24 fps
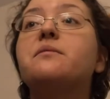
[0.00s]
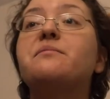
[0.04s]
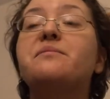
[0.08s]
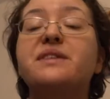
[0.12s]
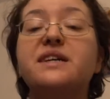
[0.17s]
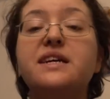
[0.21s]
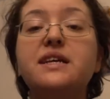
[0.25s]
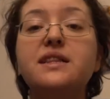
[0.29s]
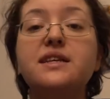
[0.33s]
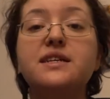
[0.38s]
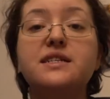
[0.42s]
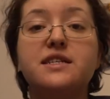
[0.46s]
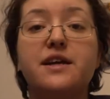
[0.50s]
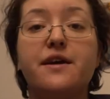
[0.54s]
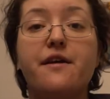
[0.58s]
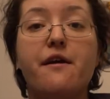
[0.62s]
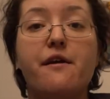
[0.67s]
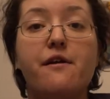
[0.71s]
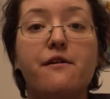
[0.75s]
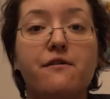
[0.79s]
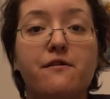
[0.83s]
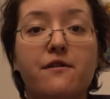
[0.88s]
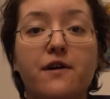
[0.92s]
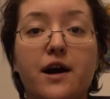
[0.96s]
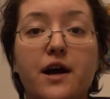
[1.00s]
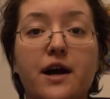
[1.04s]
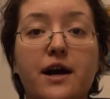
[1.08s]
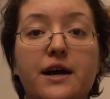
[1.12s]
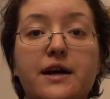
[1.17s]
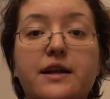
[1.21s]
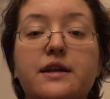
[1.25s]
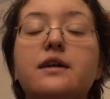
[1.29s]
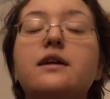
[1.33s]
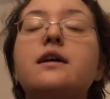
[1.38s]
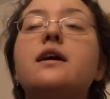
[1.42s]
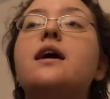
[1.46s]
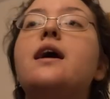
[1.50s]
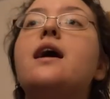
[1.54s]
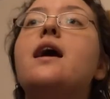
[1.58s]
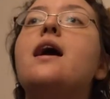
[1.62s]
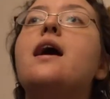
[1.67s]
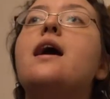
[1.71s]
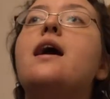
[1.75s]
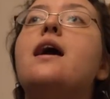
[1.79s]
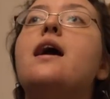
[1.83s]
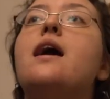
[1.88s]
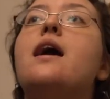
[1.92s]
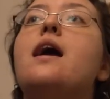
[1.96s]
completely terrified.
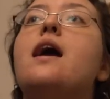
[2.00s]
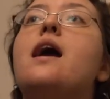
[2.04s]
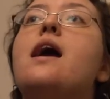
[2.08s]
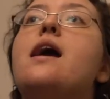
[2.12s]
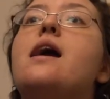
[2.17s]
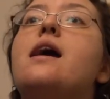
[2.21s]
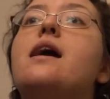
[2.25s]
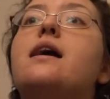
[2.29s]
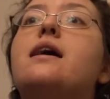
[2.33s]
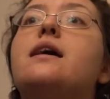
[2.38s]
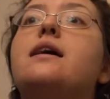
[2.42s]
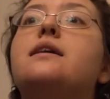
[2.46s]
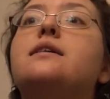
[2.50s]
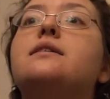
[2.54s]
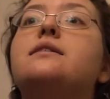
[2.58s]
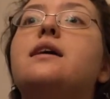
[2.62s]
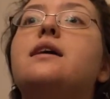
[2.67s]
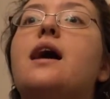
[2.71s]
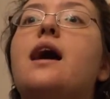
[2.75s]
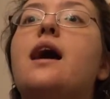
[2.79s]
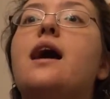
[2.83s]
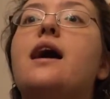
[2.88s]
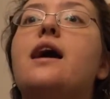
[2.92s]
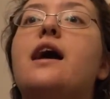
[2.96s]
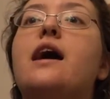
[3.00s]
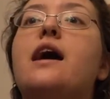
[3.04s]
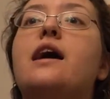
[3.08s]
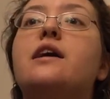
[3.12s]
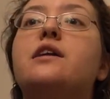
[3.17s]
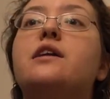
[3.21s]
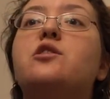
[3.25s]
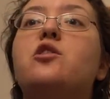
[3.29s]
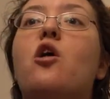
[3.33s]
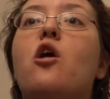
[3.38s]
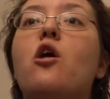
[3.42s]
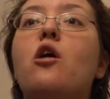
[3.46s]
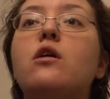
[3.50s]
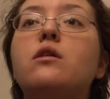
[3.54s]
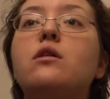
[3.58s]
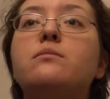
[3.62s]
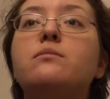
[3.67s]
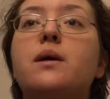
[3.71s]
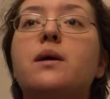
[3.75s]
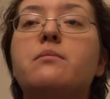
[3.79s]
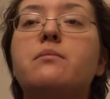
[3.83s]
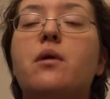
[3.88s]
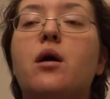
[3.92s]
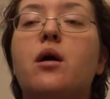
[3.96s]
And I had called
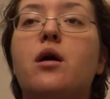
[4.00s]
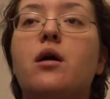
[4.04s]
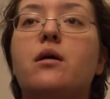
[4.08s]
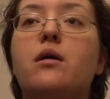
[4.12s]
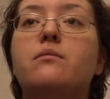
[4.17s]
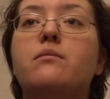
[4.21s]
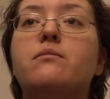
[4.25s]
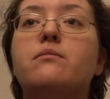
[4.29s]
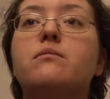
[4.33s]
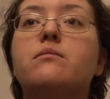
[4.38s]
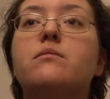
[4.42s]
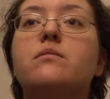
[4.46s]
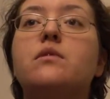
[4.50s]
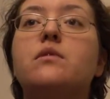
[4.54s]
my mom